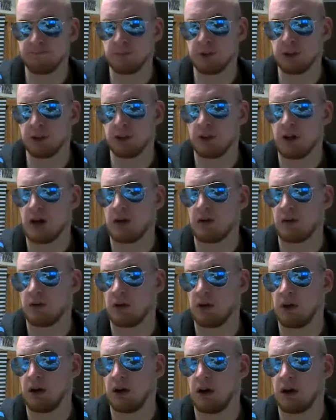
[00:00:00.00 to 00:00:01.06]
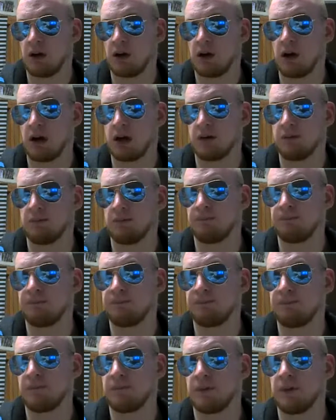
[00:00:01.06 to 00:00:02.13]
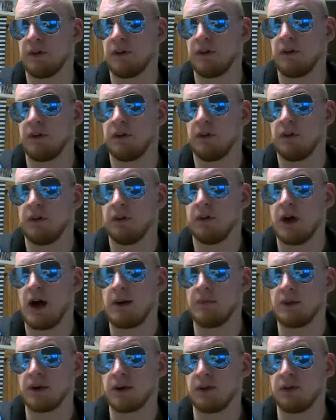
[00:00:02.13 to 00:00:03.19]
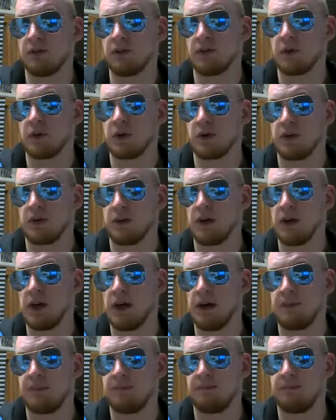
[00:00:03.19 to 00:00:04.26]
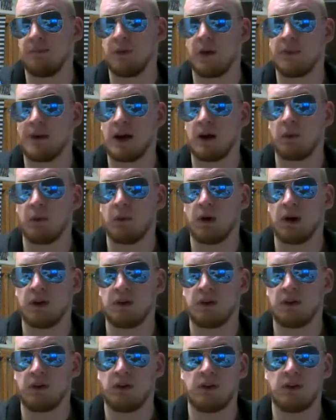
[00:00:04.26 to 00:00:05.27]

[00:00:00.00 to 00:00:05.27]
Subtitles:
I don't care. I'm looking forward to the game no matter what.